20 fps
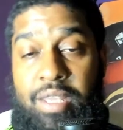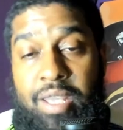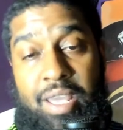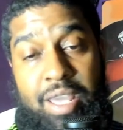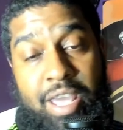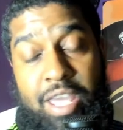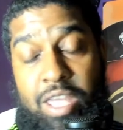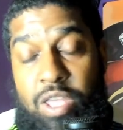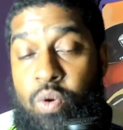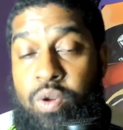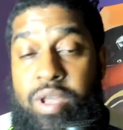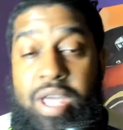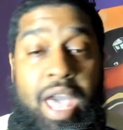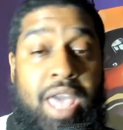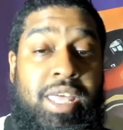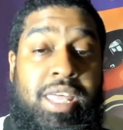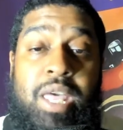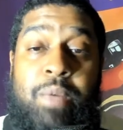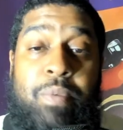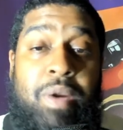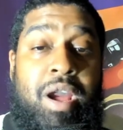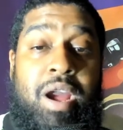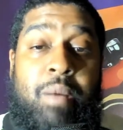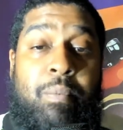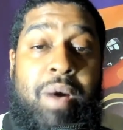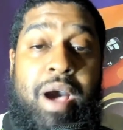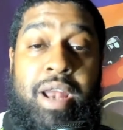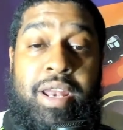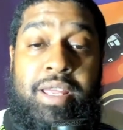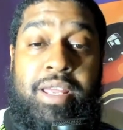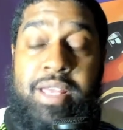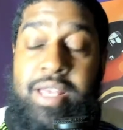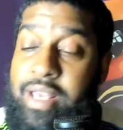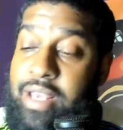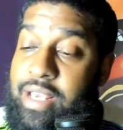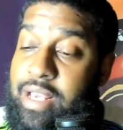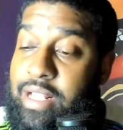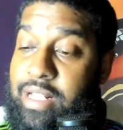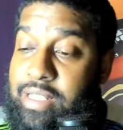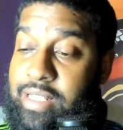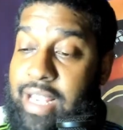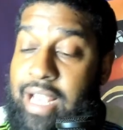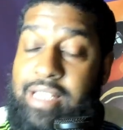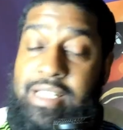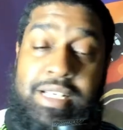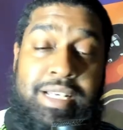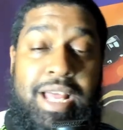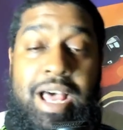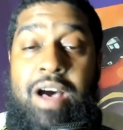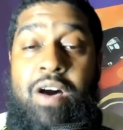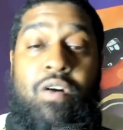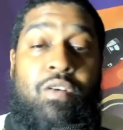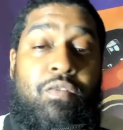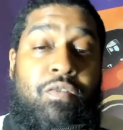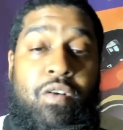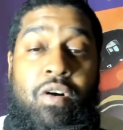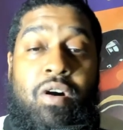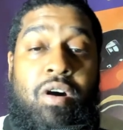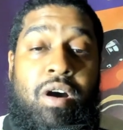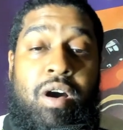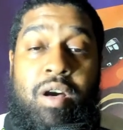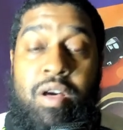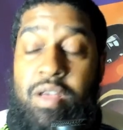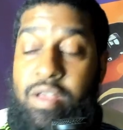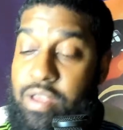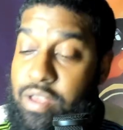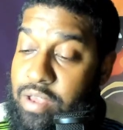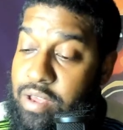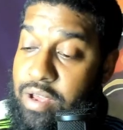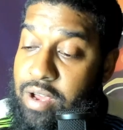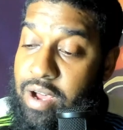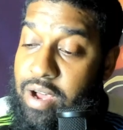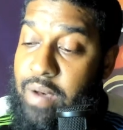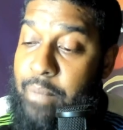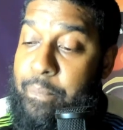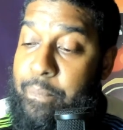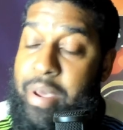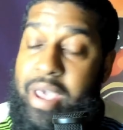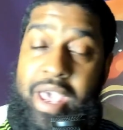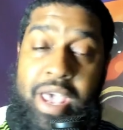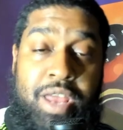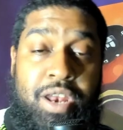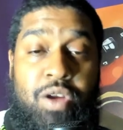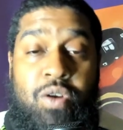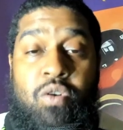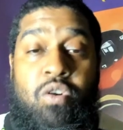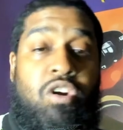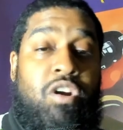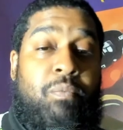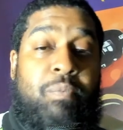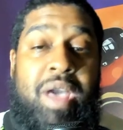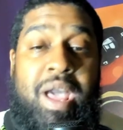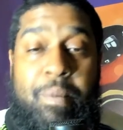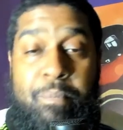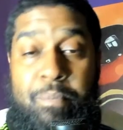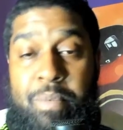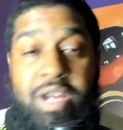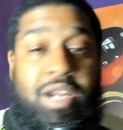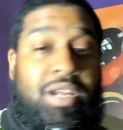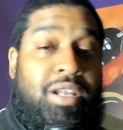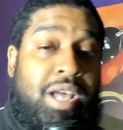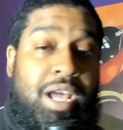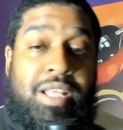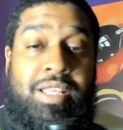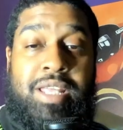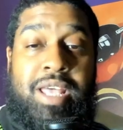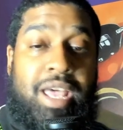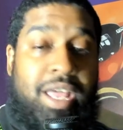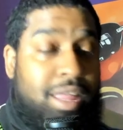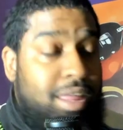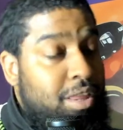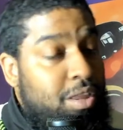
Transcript: And you can't keep everybody. That's the downfall of paying the quarterback money like that.